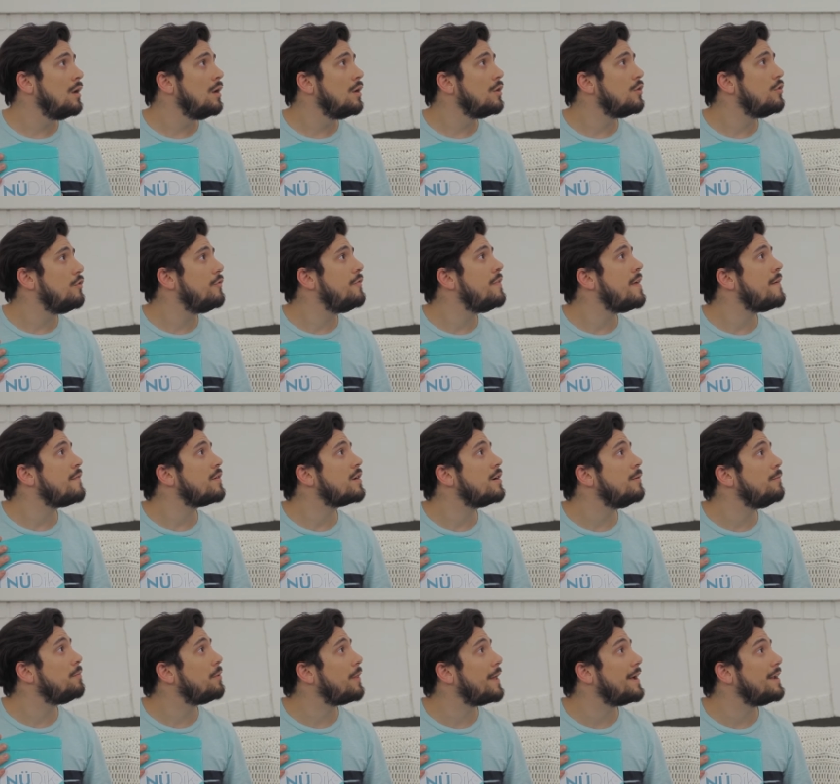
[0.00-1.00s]
You've never
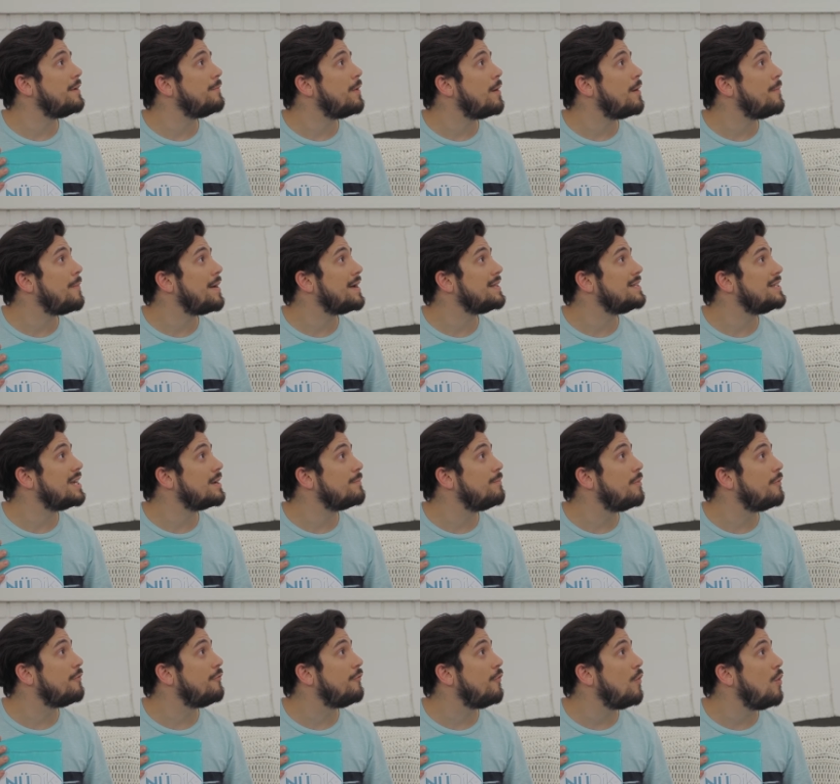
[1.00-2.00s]
complained about my dick
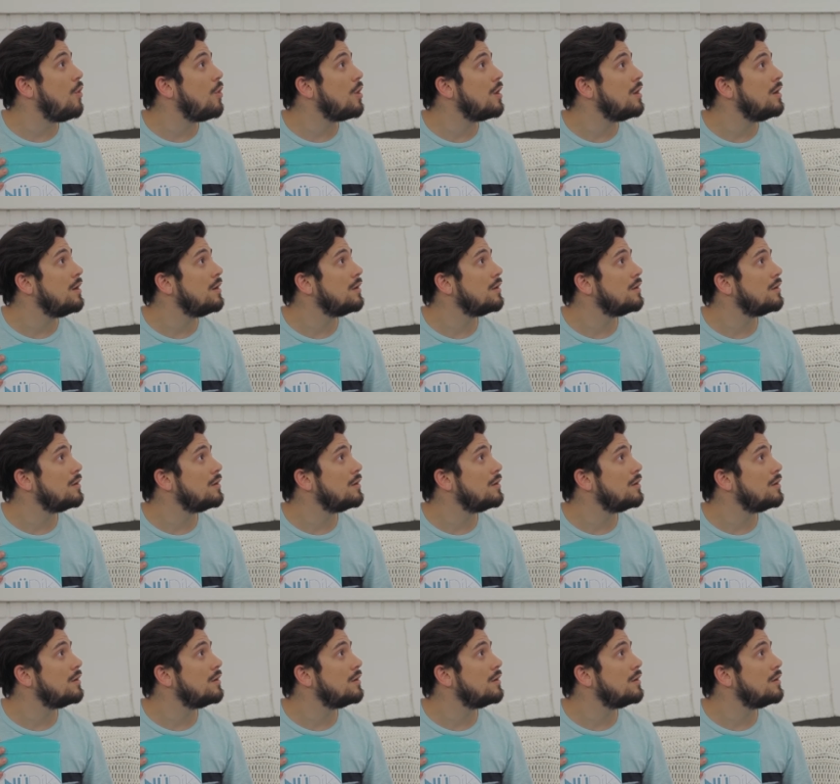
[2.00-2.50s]
before.